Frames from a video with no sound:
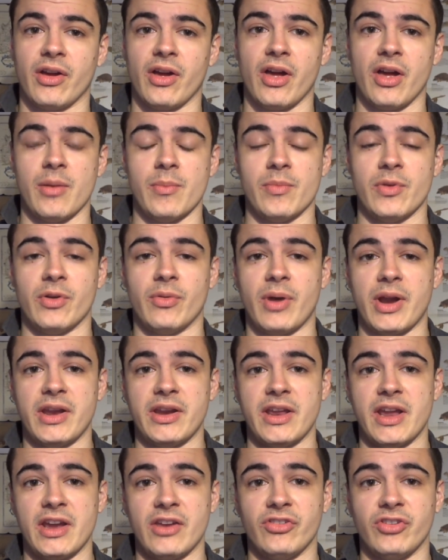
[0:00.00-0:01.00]

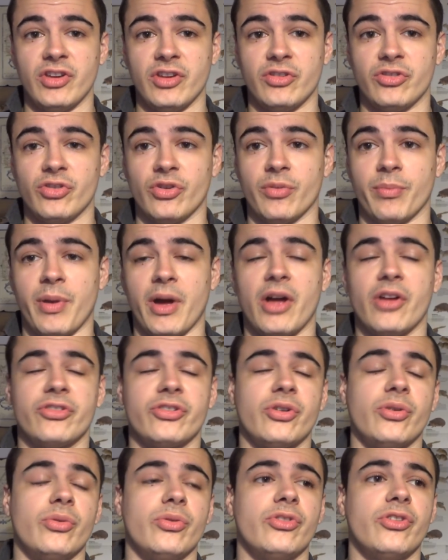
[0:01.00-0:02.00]
irradiated sort of
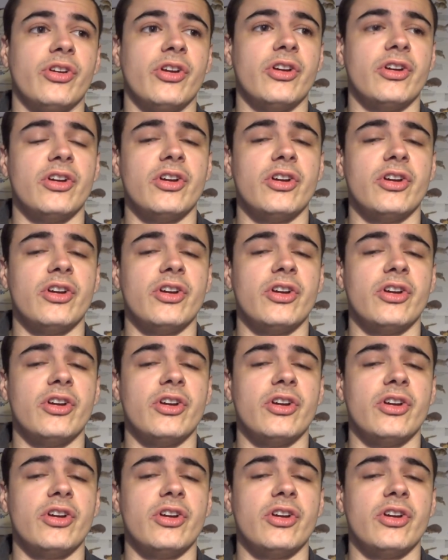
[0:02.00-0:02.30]
particles,